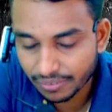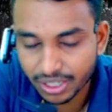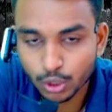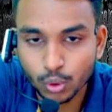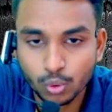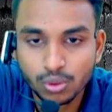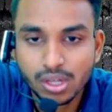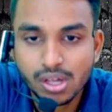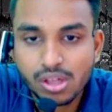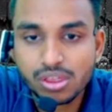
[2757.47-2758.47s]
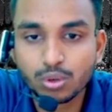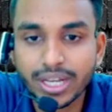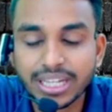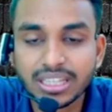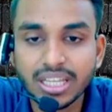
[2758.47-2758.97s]
given to you so
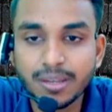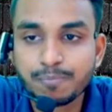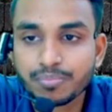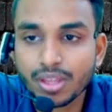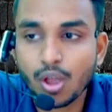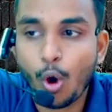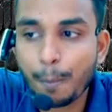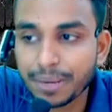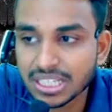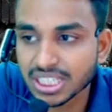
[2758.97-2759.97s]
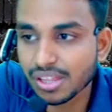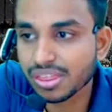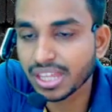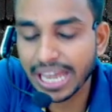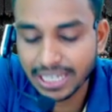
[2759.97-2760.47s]
that the
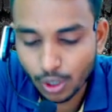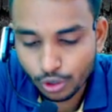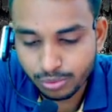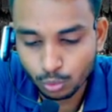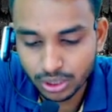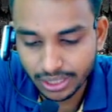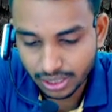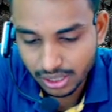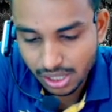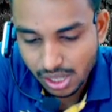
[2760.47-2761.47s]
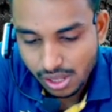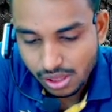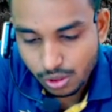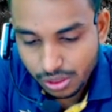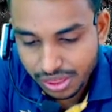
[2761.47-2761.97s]
operations carry out smoothly. So